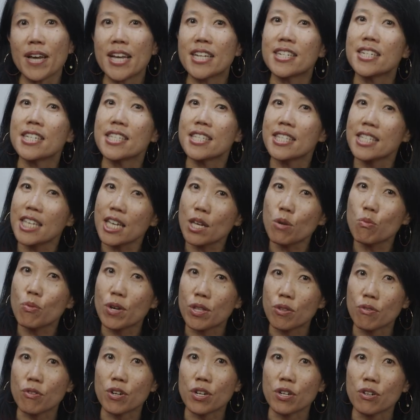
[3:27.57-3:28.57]
and to see
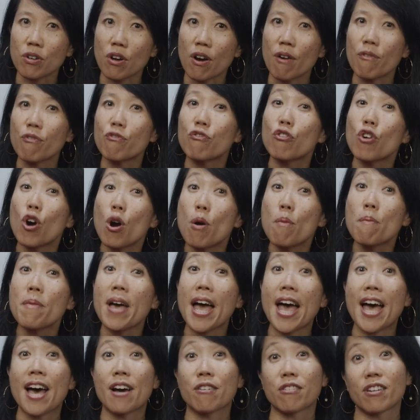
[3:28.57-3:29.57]
whether or not from
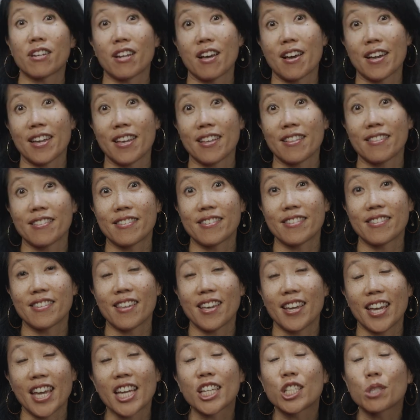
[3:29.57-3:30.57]
our clients'
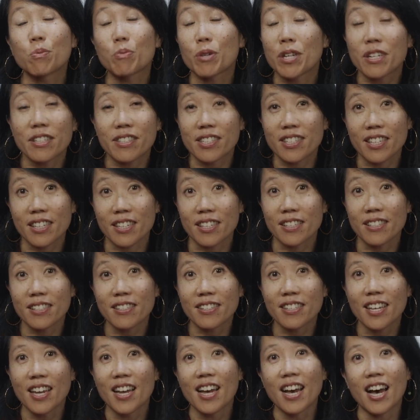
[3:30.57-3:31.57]
experiences